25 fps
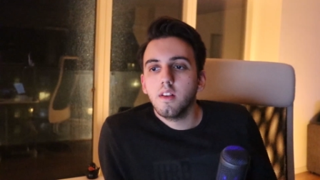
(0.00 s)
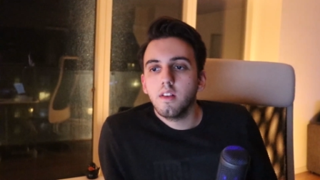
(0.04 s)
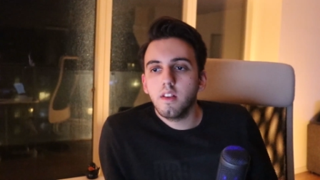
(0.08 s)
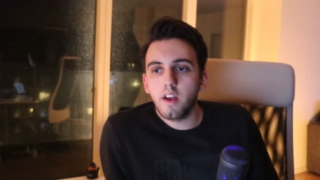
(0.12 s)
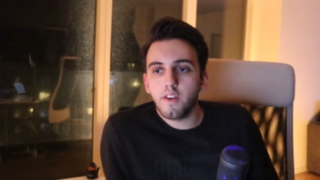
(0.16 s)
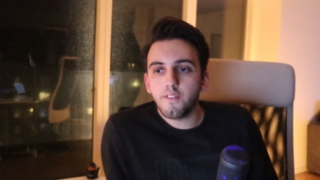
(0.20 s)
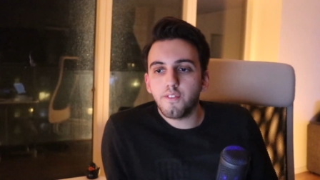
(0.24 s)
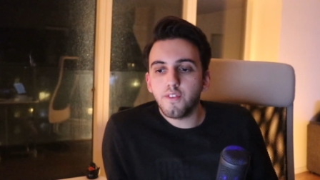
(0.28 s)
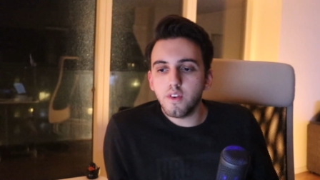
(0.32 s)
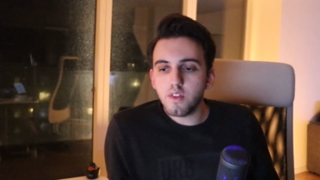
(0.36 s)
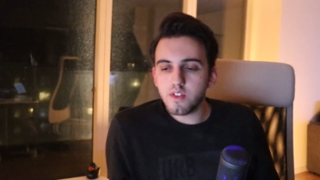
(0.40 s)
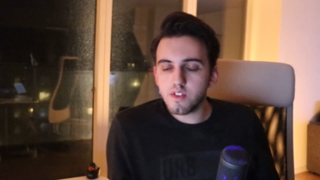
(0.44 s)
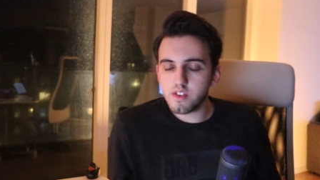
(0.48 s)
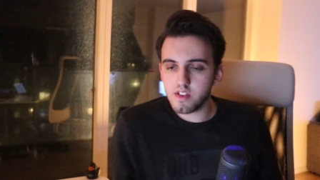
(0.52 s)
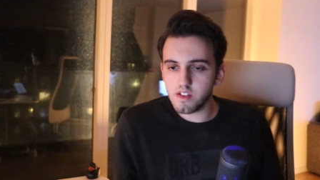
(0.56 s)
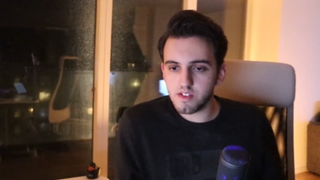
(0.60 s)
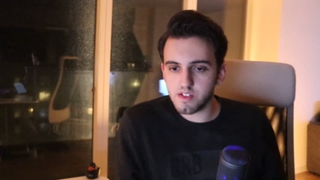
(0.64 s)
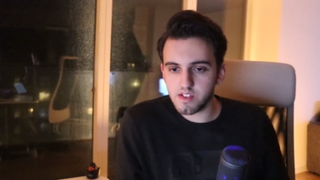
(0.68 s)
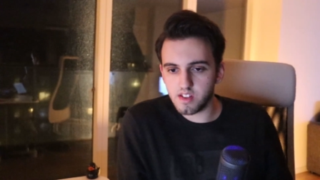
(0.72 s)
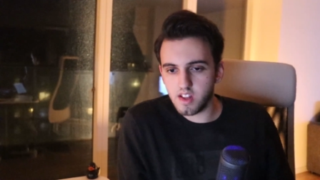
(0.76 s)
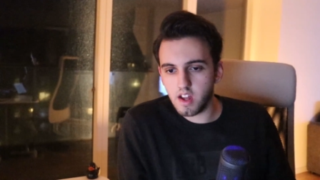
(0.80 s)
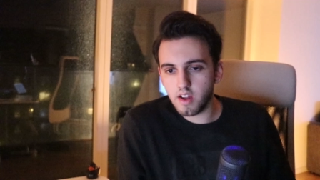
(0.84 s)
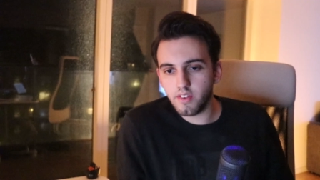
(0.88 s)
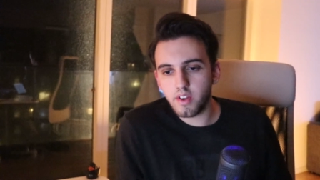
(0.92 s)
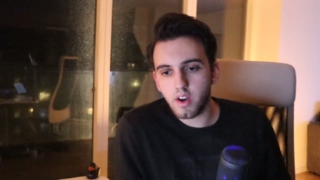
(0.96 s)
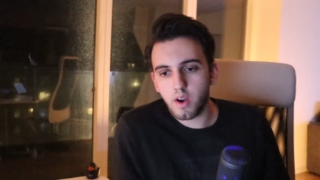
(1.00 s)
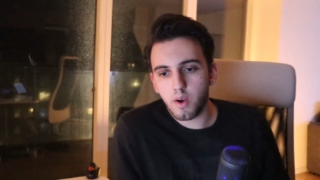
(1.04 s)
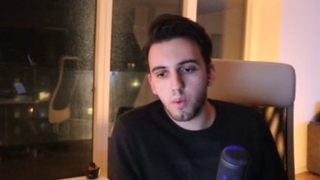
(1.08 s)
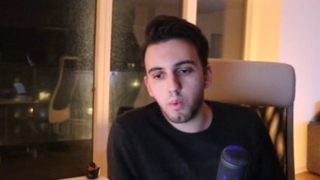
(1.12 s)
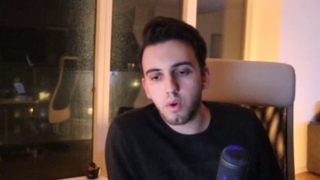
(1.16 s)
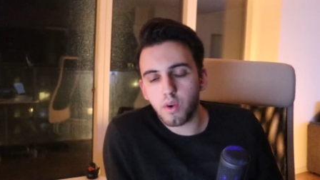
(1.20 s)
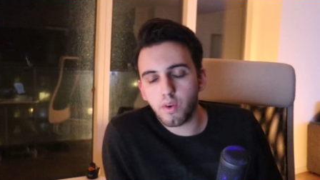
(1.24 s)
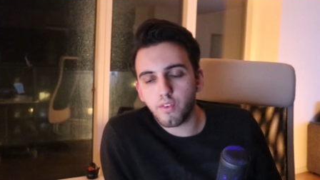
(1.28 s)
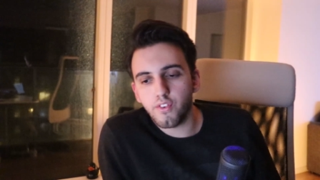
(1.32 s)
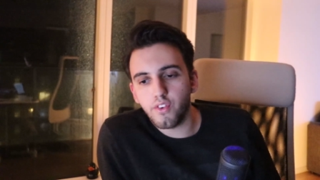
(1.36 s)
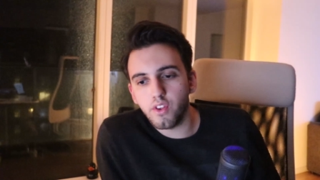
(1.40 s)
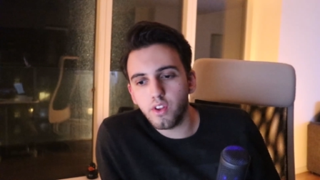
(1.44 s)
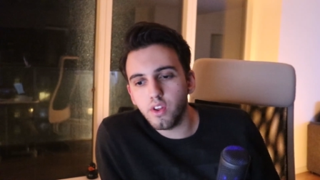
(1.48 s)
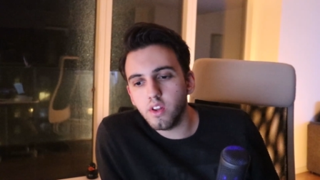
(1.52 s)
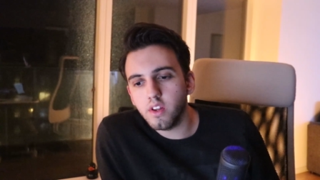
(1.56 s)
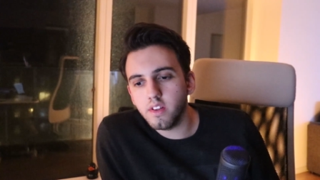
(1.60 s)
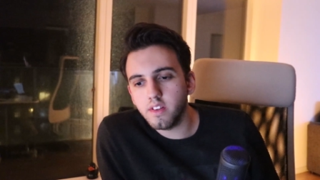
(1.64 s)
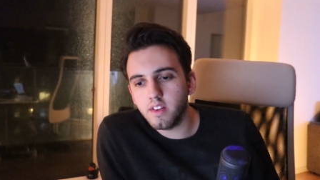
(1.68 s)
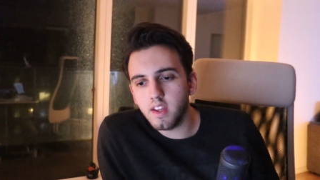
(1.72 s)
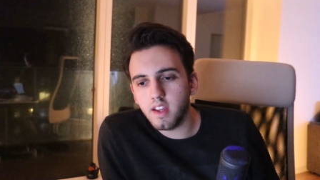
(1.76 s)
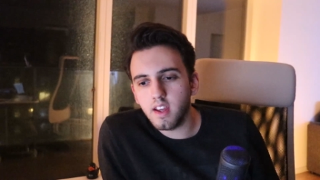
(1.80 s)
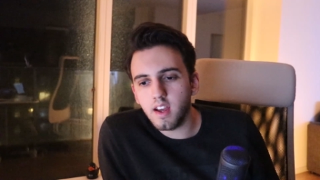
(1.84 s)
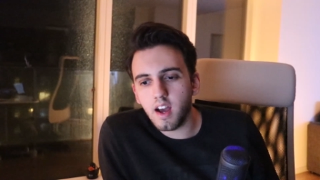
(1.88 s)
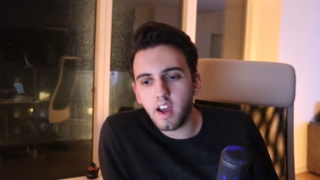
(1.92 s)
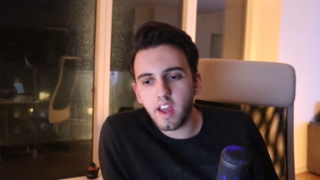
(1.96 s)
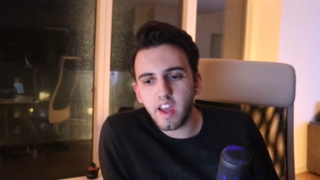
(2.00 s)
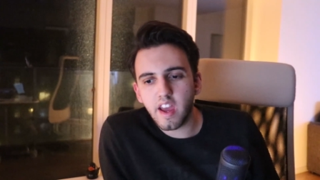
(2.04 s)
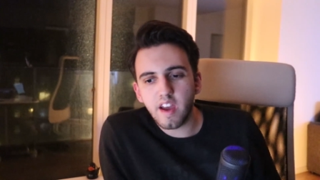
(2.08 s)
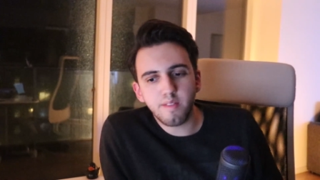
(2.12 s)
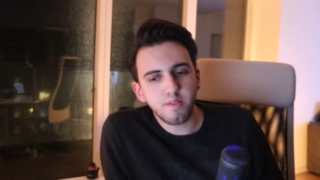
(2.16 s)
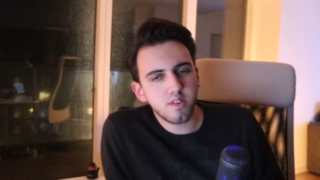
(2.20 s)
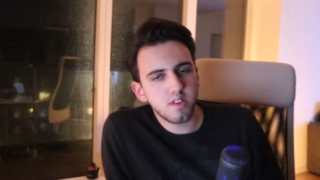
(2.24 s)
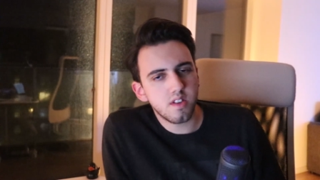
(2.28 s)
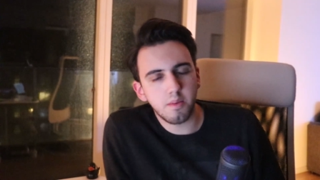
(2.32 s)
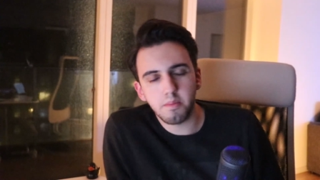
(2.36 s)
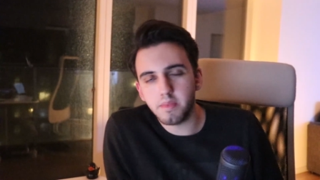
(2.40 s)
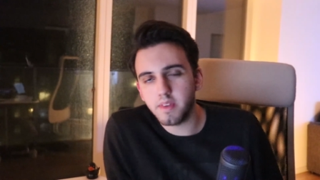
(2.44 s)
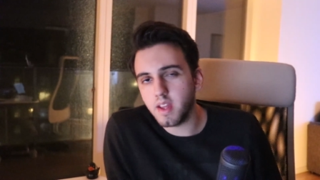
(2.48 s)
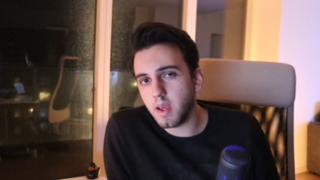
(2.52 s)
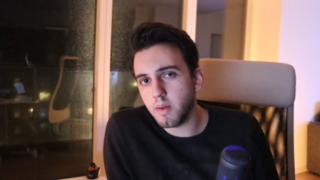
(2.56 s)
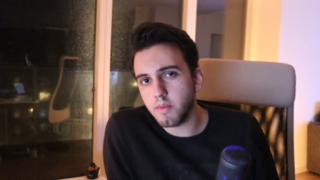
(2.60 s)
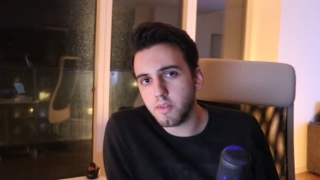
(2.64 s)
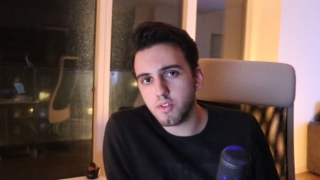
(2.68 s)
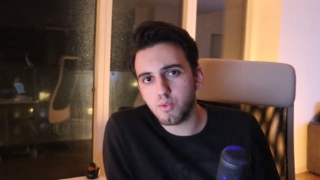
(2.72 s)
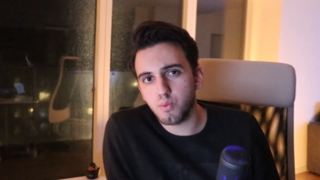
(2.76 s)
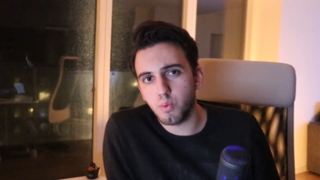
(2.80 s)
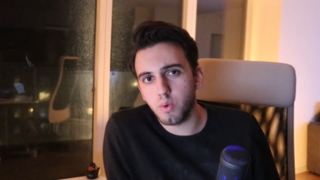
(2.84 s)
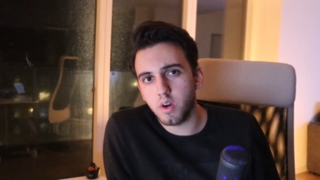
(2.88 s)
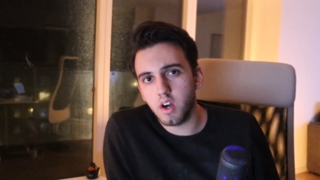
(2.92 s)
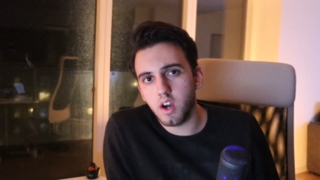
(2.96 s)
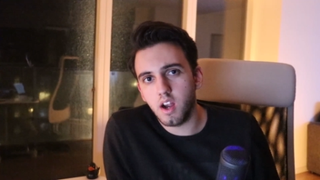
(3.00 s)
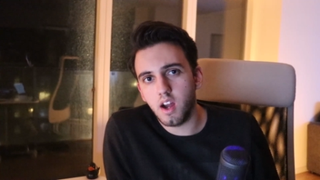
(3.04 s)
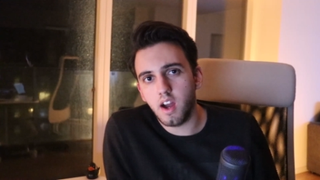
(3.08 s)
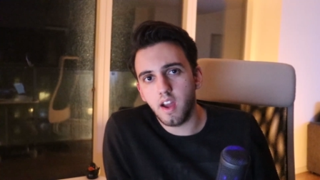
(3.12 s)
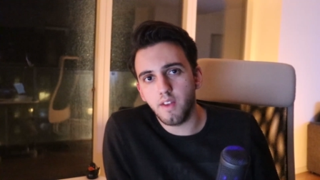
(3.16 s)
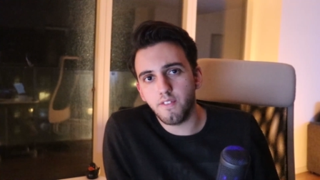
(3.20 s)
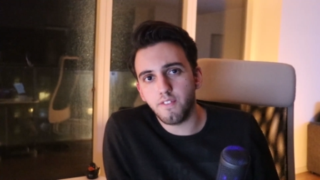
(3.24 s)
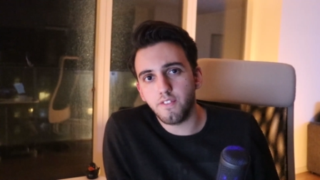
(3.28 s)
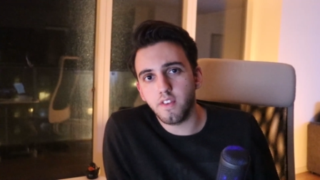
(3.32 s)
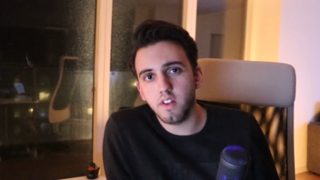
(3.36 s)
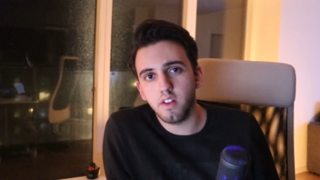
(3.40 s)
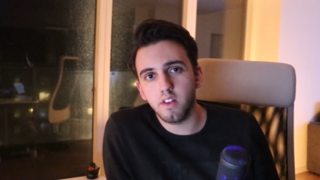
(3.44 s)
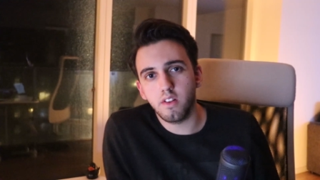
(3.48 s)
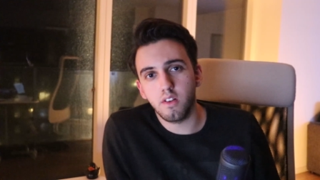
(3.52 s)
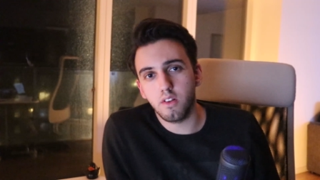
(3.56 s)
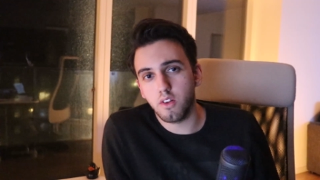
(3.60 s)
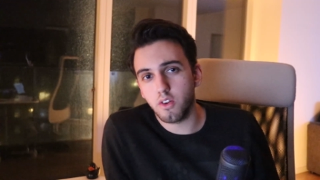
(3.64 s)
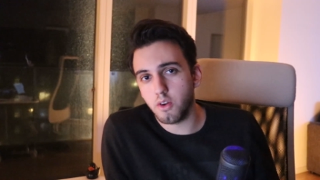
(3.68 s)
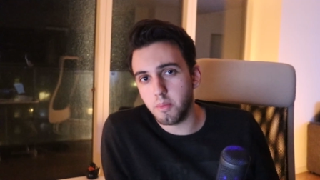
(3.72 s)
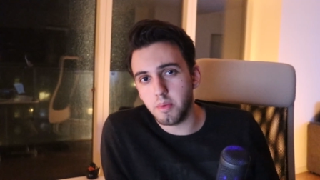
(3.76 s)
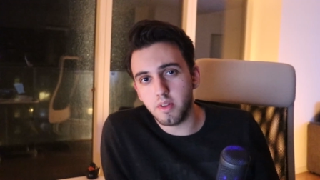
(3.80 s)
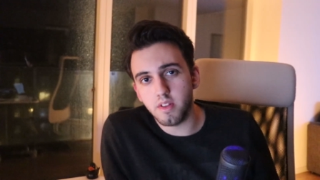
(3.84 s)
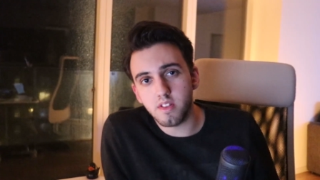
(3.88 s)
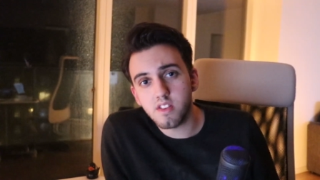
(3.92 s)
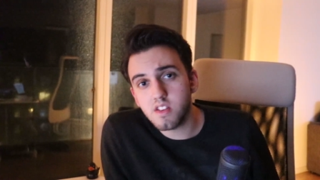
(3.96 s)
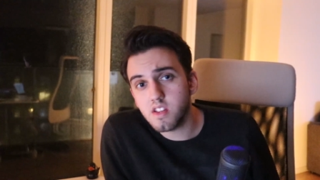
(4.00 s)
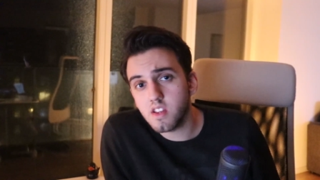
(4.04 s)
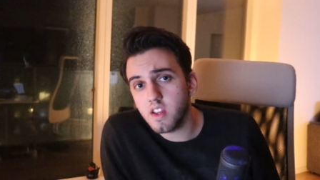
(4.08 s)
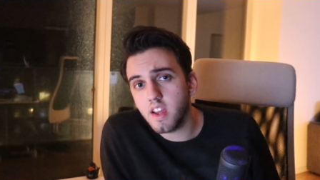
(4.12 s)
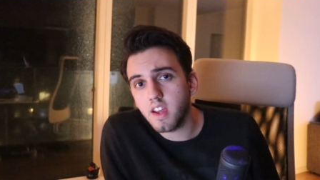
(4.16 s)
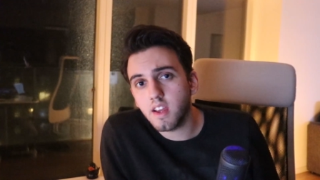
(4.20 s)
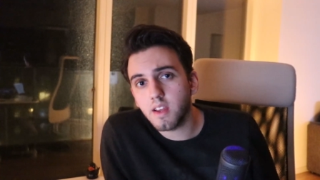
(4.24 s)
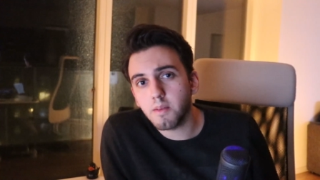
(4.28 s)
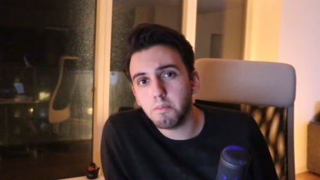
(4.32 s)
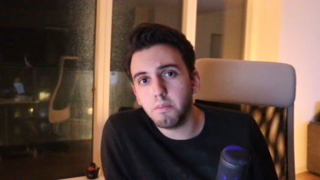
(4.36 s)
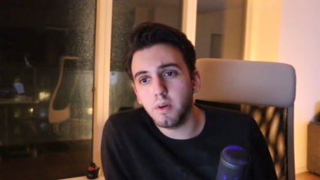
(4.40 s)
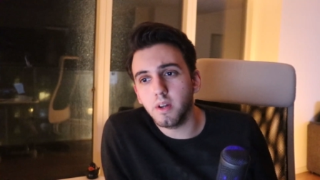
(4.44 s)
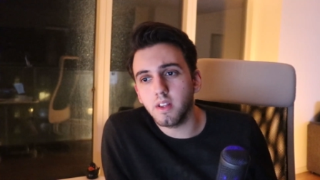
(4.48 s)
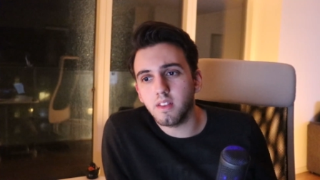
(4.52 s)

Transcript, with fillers: Like for instance, now that I work for Unity, I have some days where I feel a little bit sick,